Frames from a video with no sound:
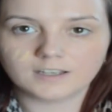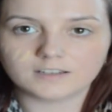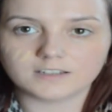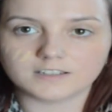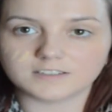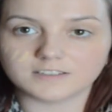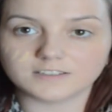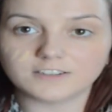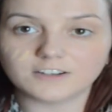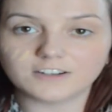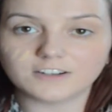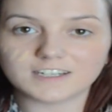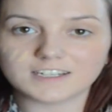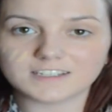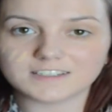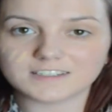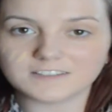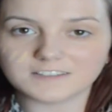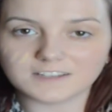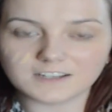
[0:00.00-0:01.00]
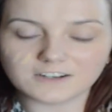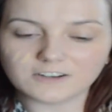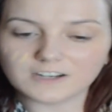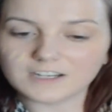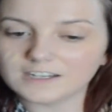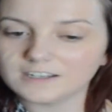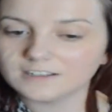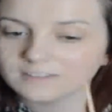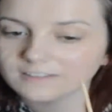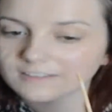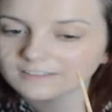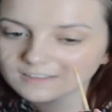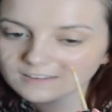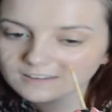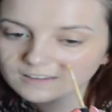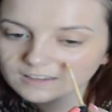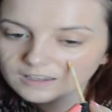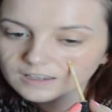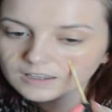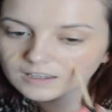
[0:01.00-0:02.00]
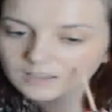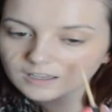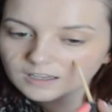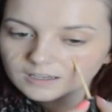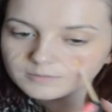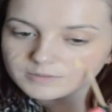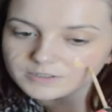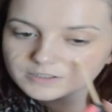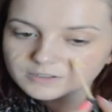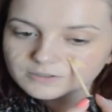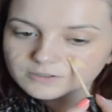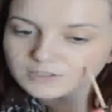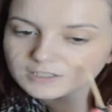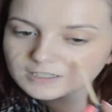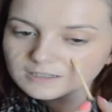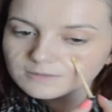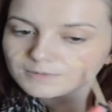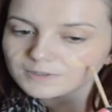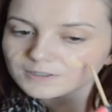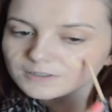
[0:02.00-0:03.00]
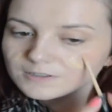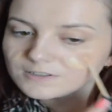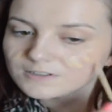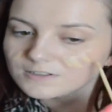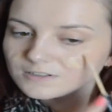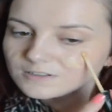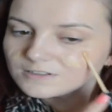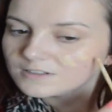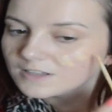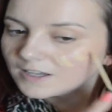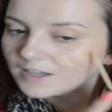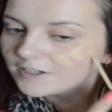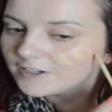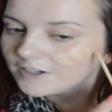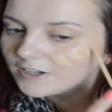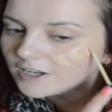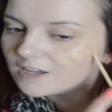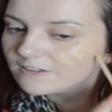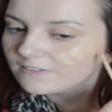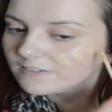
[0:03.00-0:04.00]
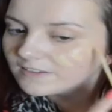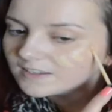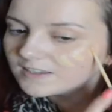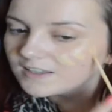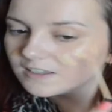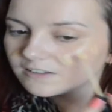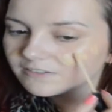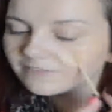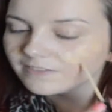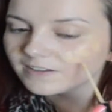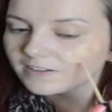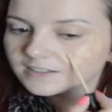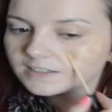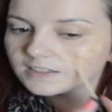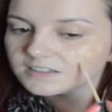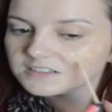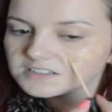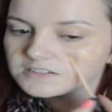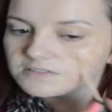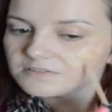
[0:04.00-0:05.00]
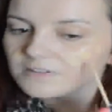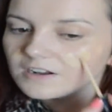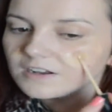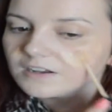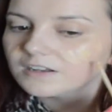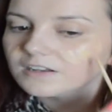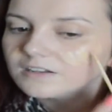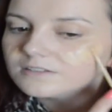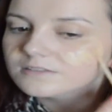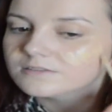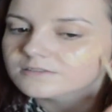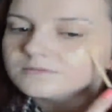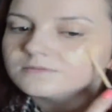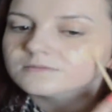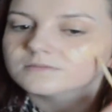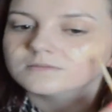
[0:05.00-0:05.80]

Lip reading: This is not necessary. I'm just doing it because I don't have a thick foundation right now.